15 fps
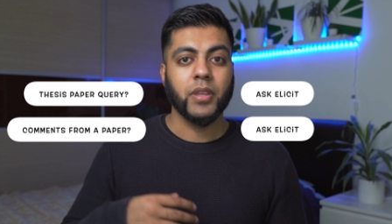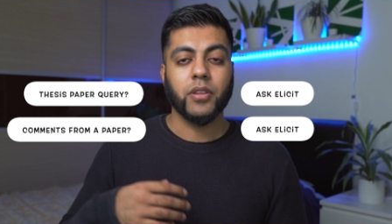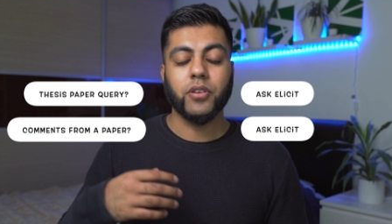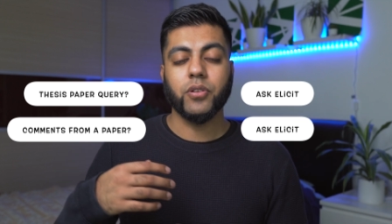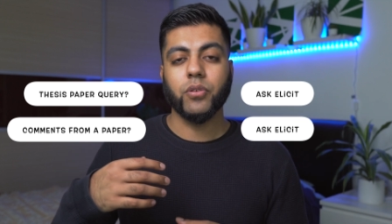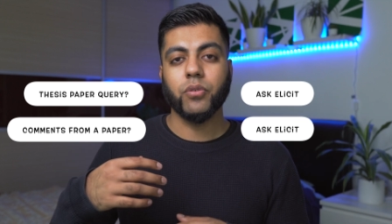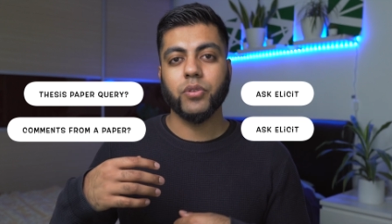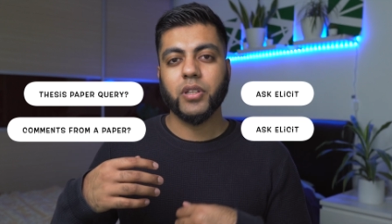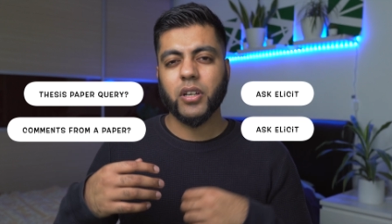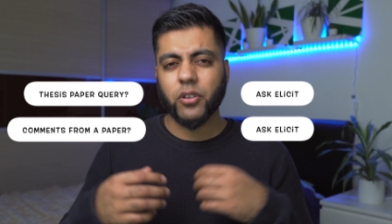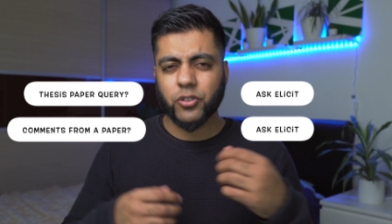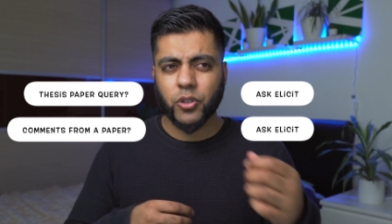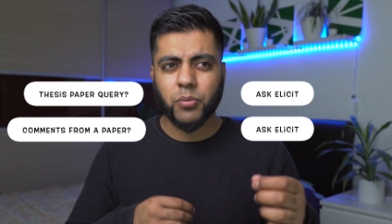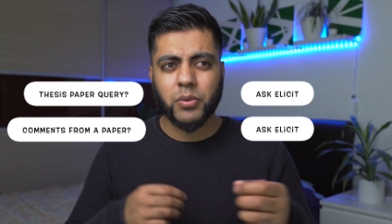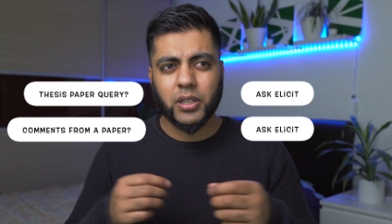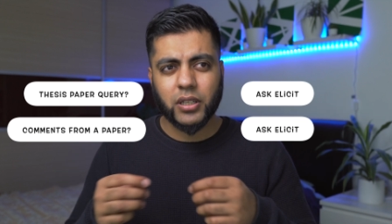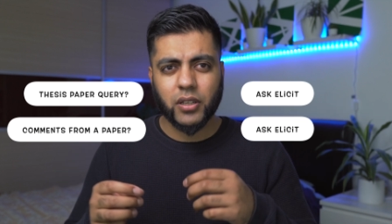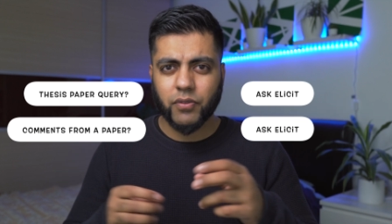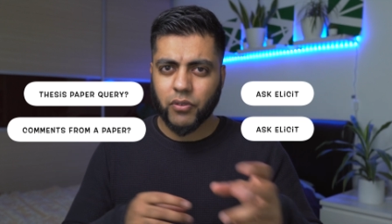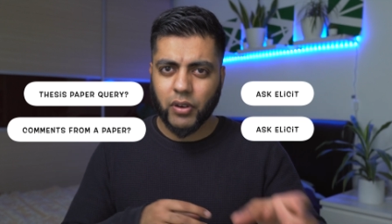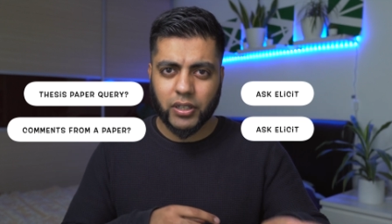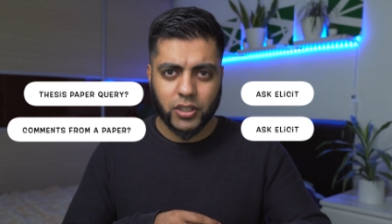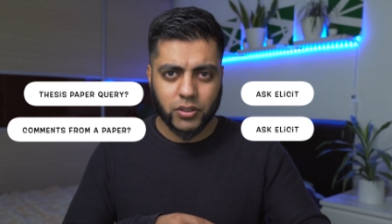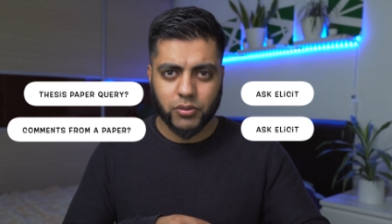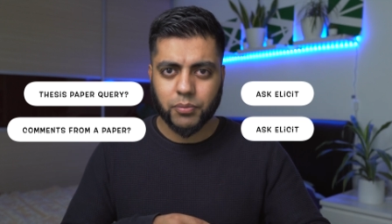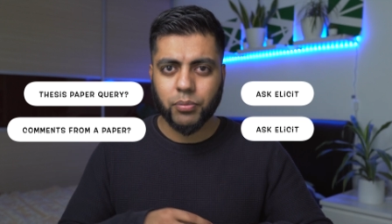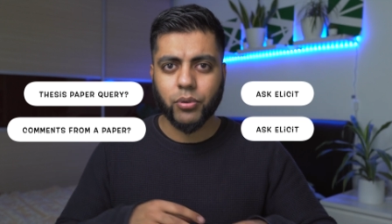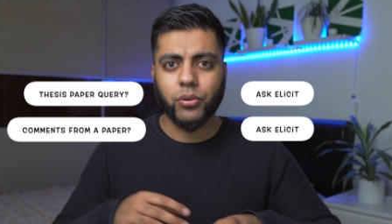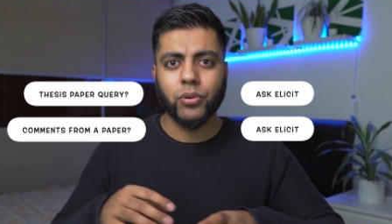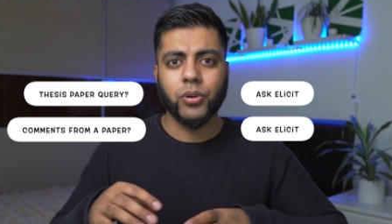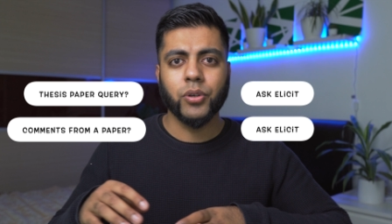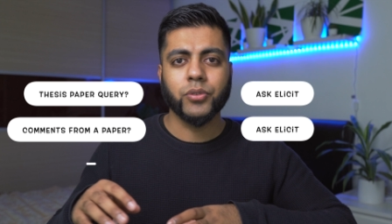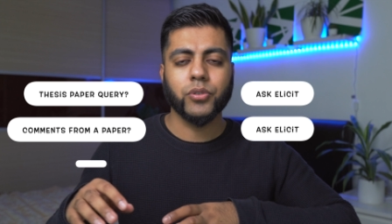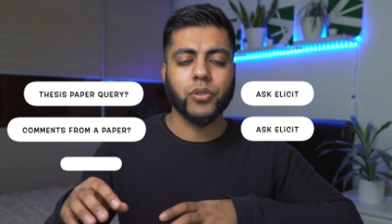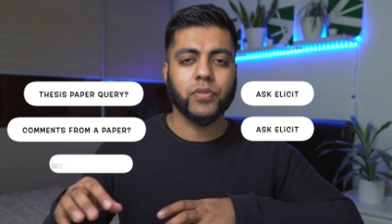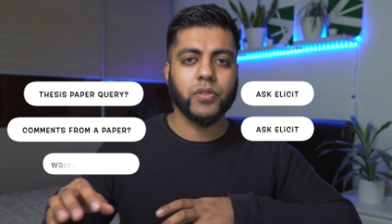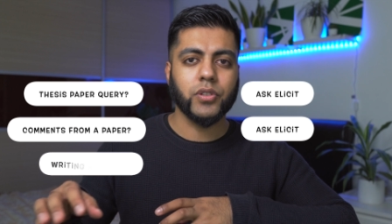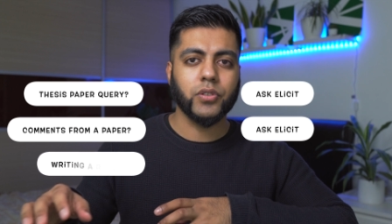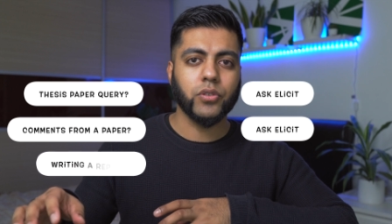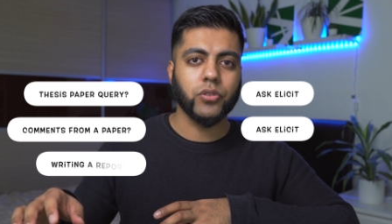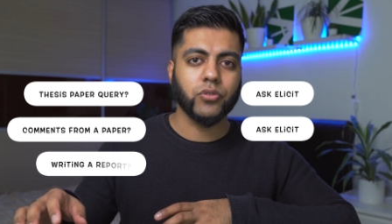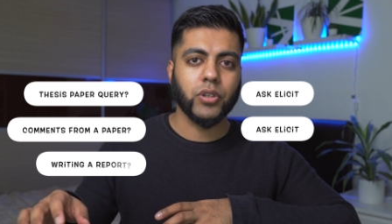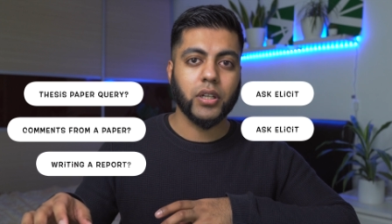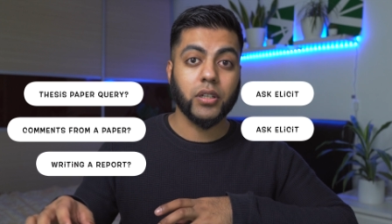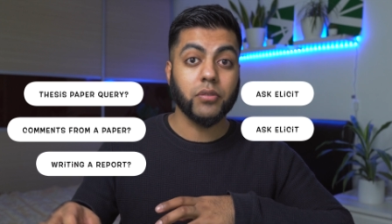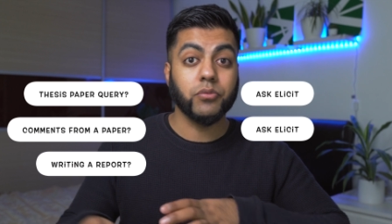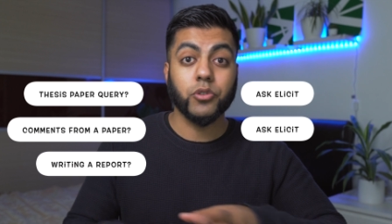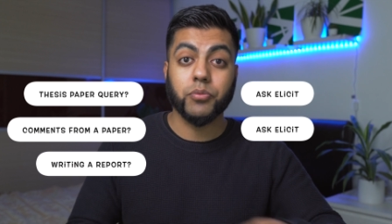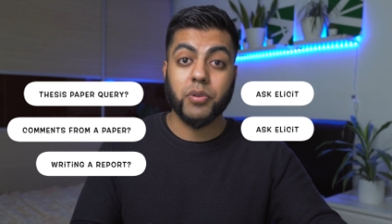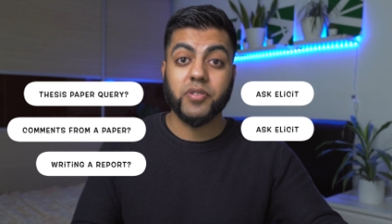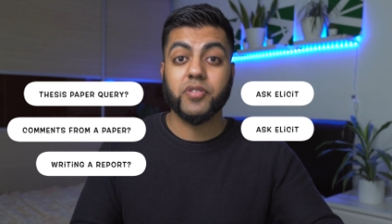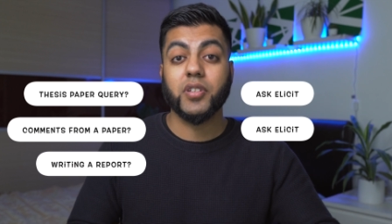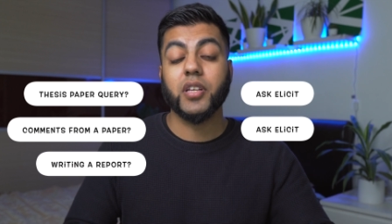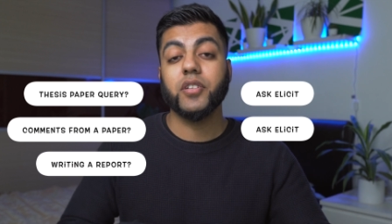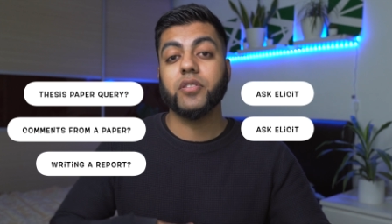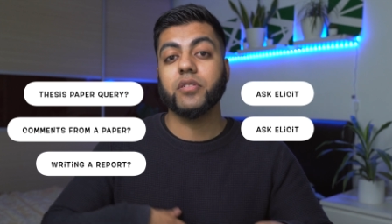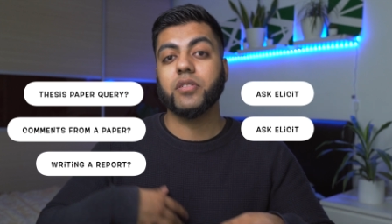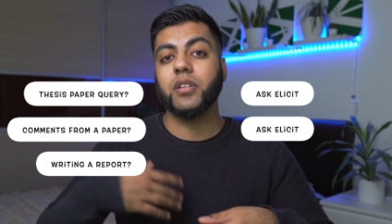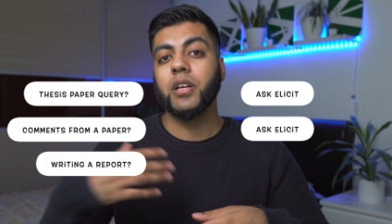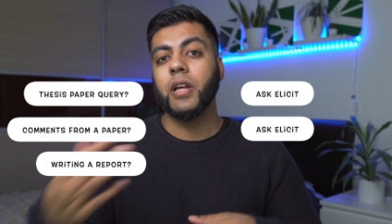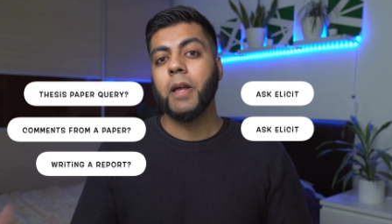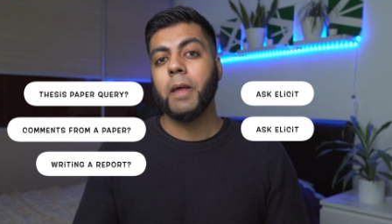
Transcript: You know, there are so many, if you're writing a report or if you, you know, trying to do a presentation